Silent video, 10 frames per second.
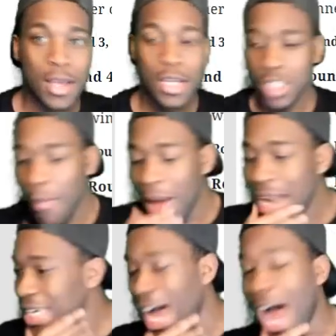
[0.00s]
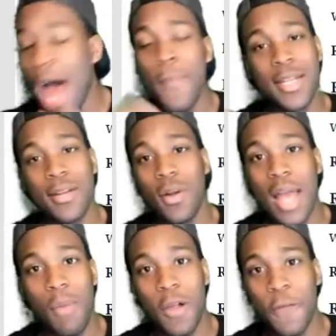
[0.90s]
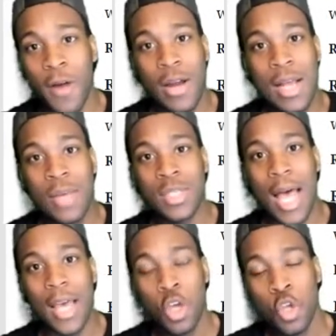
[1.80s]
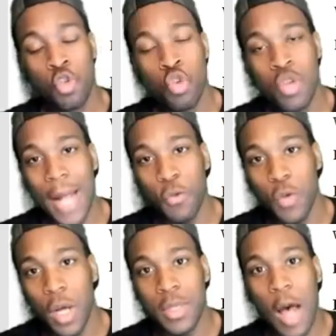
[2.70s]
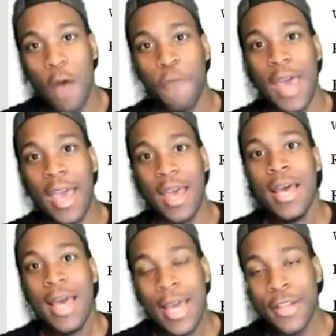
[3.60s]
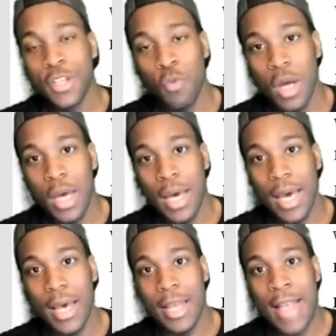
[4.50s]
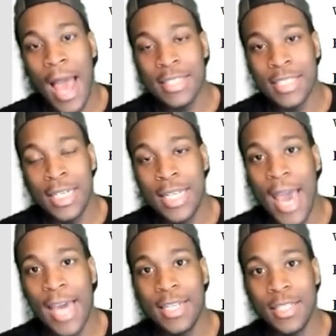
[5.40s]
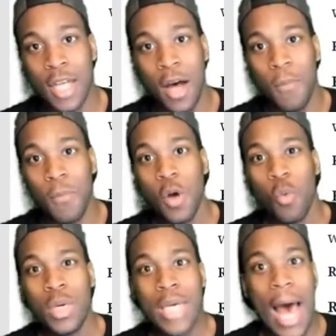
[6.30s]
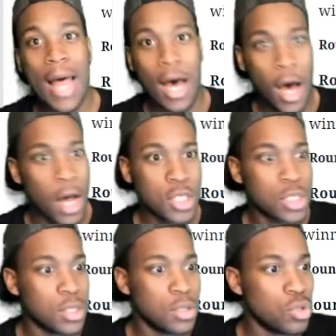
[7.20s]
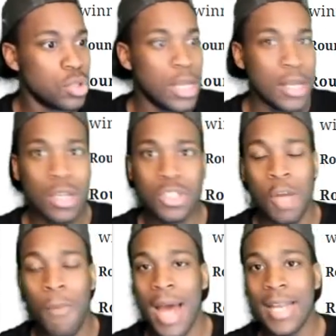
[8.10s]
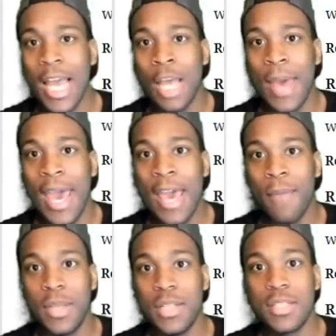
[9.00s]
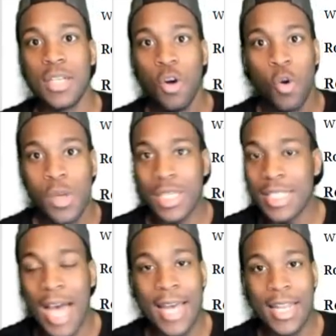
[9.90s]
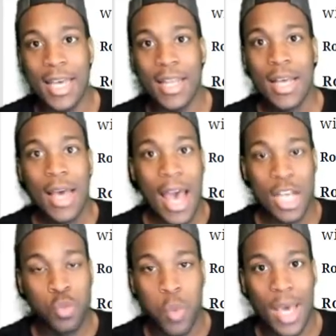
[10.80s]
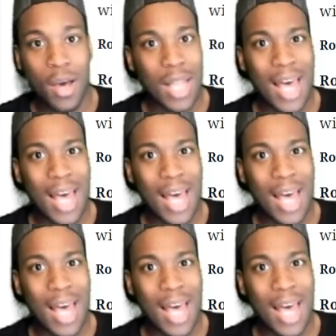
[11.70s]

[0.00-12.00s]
Somebody commented on that motherfucker and was like, "You're not a real Dolphin." And to, in nineteen eighty something, we got uh. somebody named Edmonds who was a tight end as well.